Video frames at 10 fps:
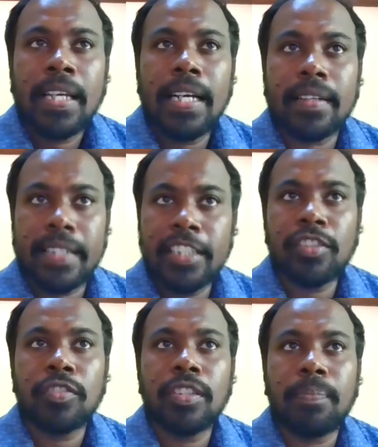reach
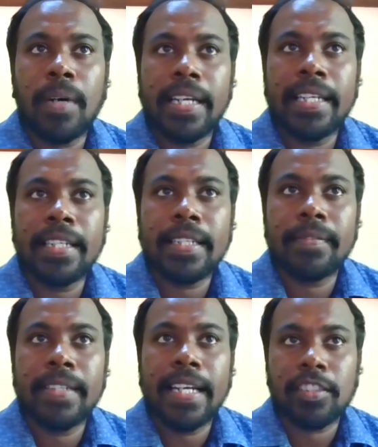to the point
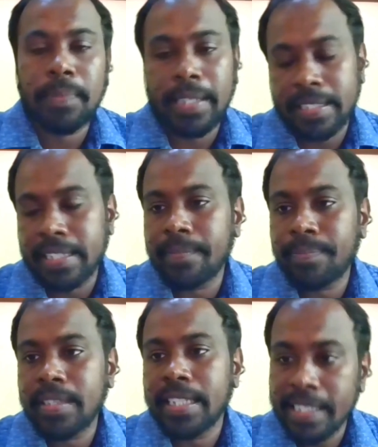we are expecting.
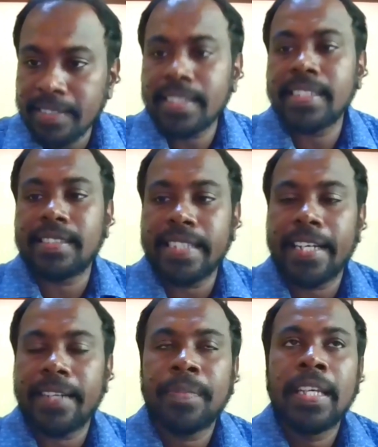The reason is
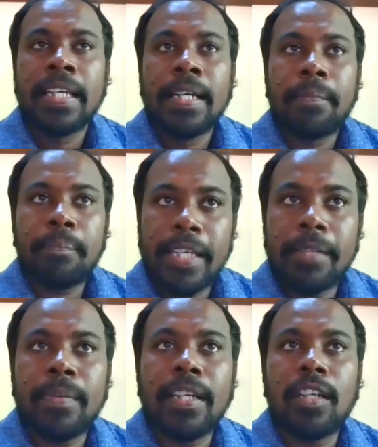that
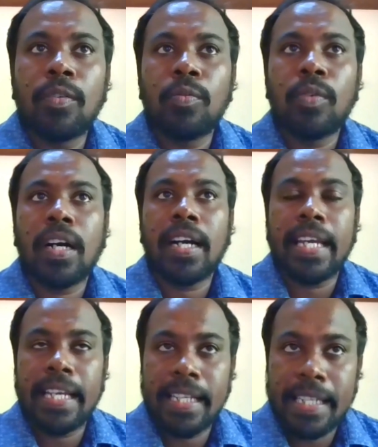people who are
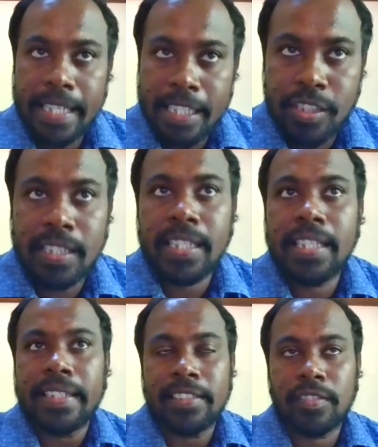engaging
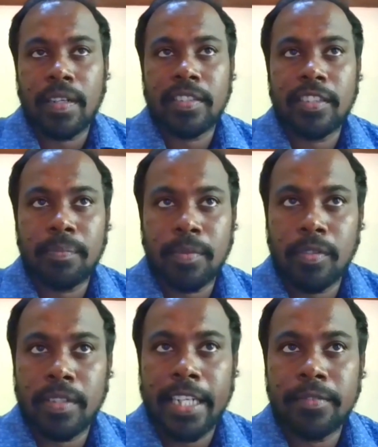in restoration
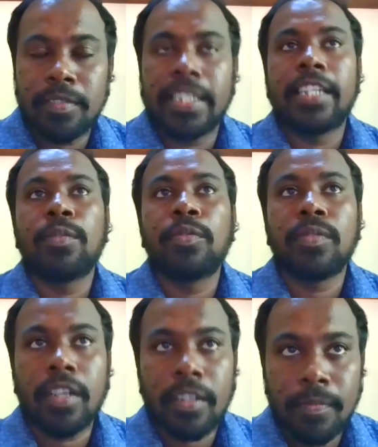programs, they do
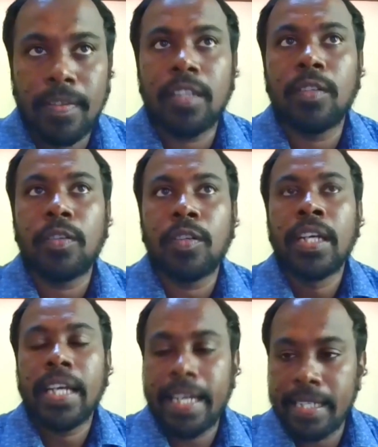not follow
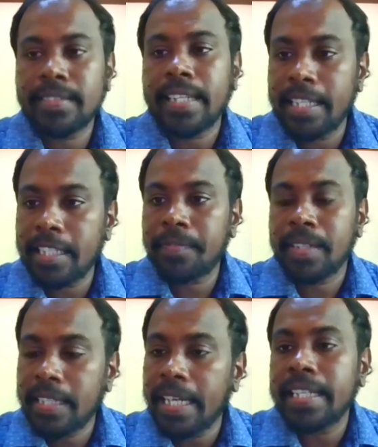any
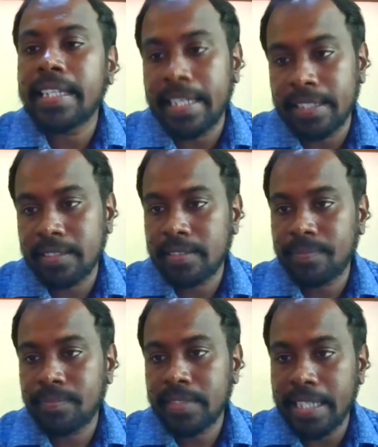scientific guideline.
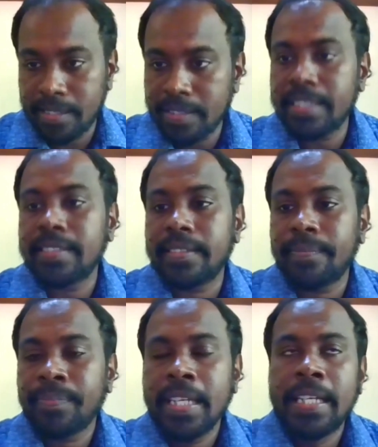That is the reason.
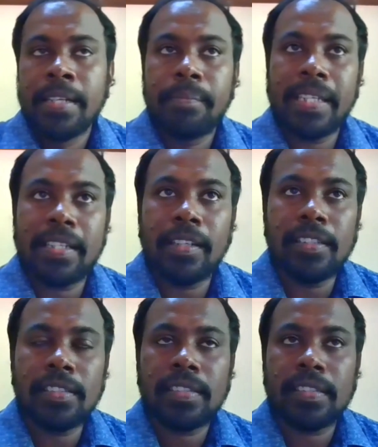
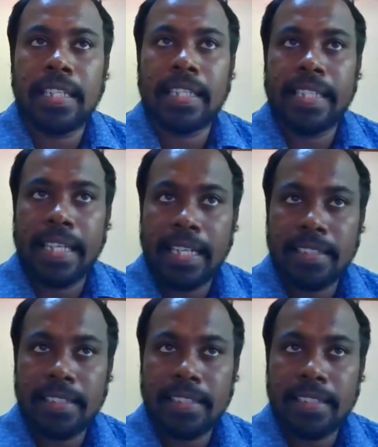Because there are